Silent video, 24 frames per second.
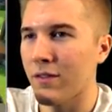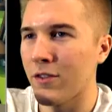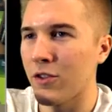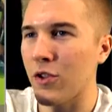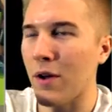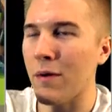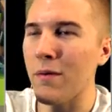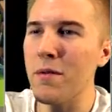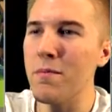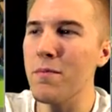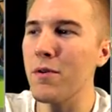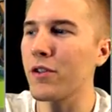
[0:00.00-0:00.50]

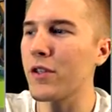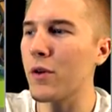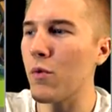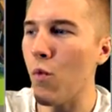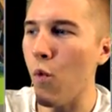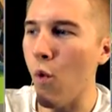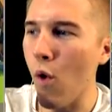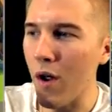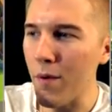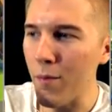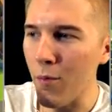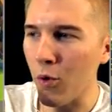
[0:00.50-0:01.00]
So I'm going to build it
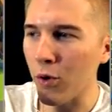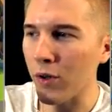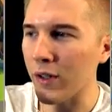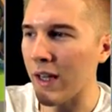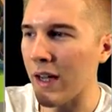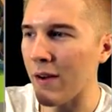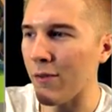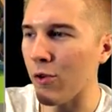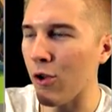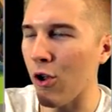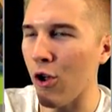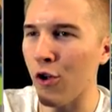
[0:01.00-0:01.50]
one more
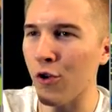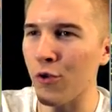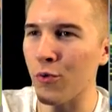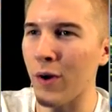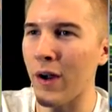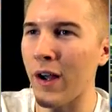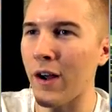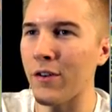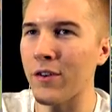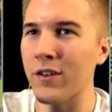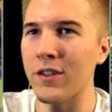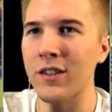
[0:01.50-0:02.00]
level all
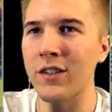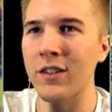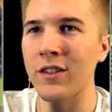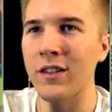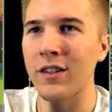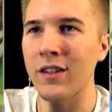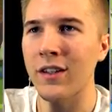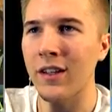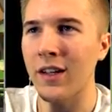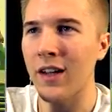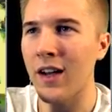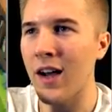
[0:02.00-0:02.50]
around.
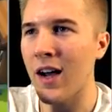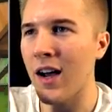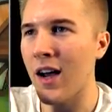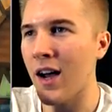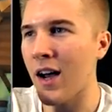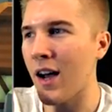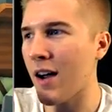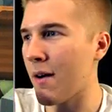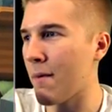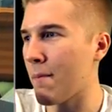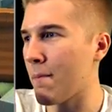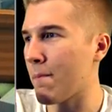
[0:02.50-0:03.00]

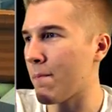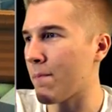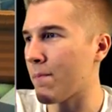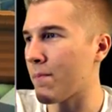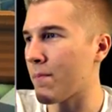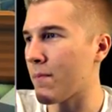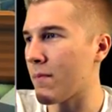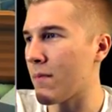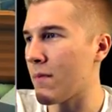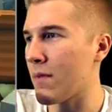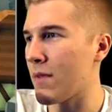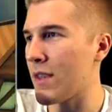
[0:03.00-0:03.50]
Um,
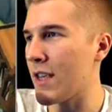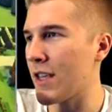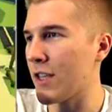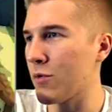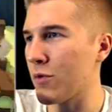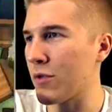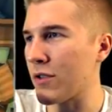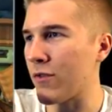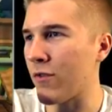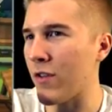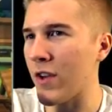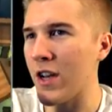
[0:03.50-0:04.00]
this
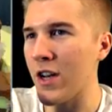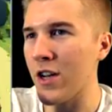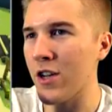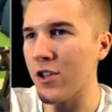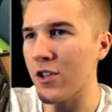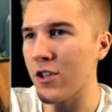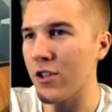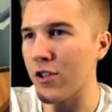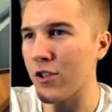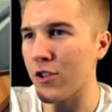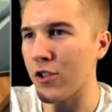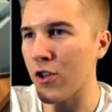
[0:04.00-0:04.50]
was
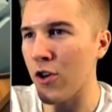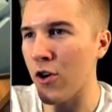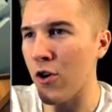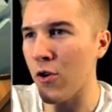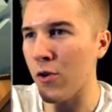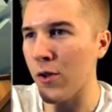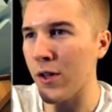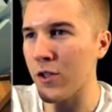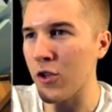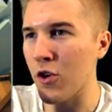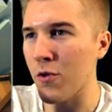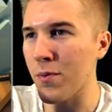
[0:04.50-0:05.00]
finished,
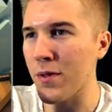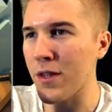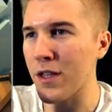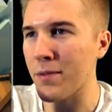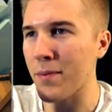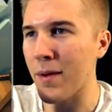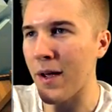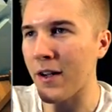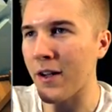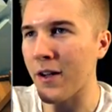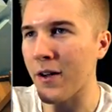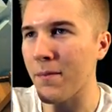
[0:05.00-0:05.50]
so let's open this
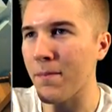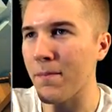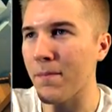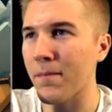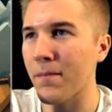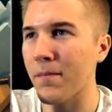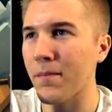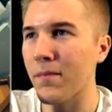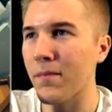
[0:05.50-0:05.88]
back up.